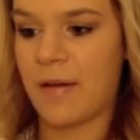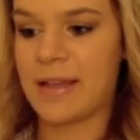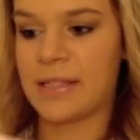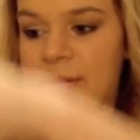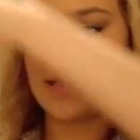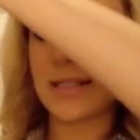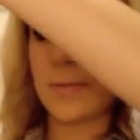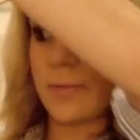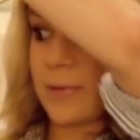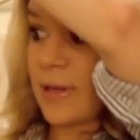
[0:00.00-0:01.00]
Okay, so it's
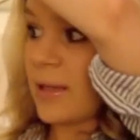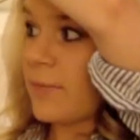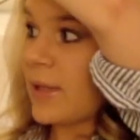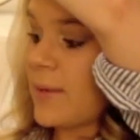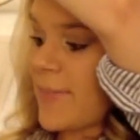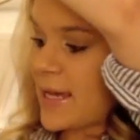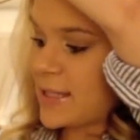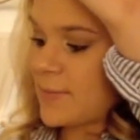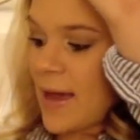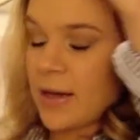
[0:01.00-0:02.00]
this really, really
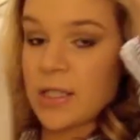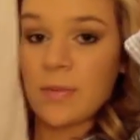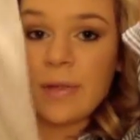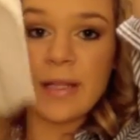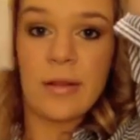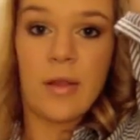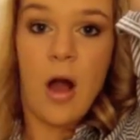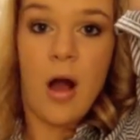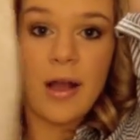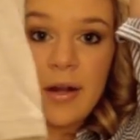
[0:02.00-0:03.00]
big sweater. It's really
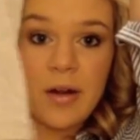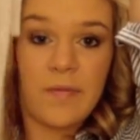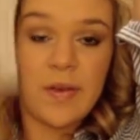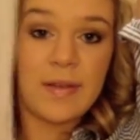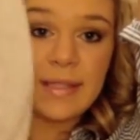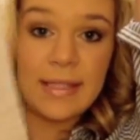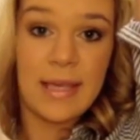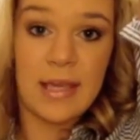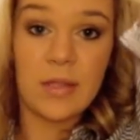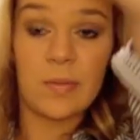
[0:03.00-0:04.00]
long. I don't know if you can see.